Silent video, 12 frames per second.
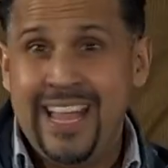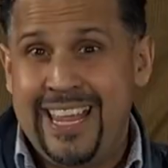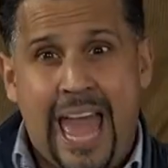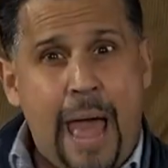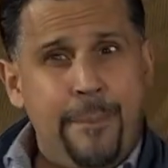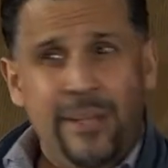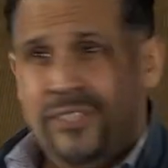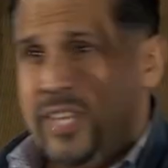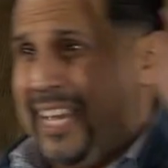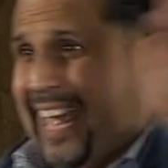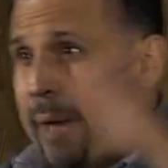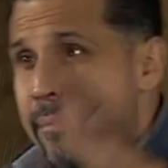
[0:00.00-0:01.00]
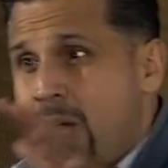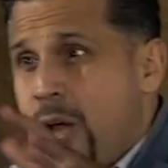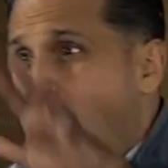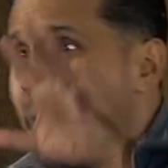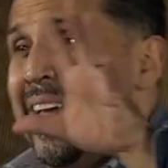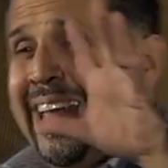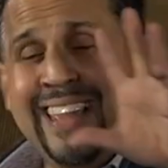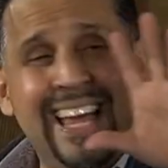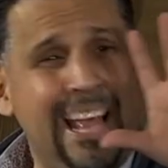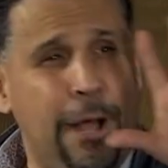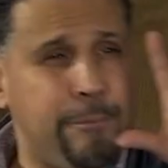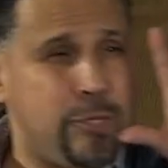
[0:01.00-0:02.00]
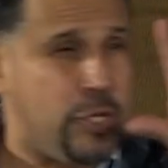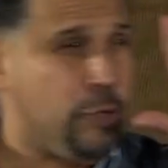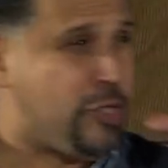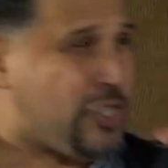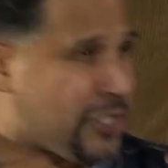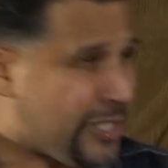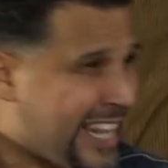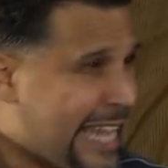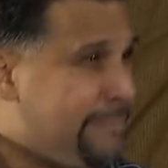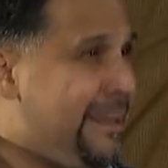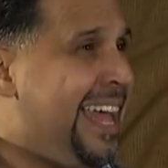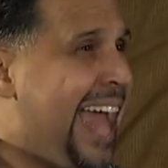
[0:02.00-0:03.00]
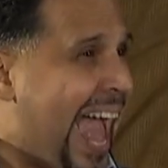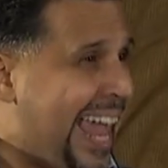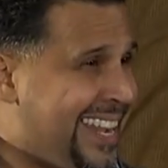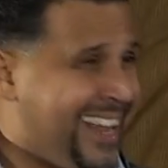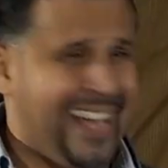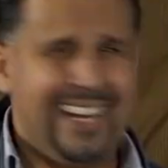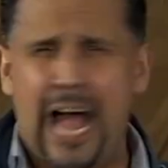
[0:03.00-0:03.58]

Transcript: GABA is the chemical that helps you sleep at night.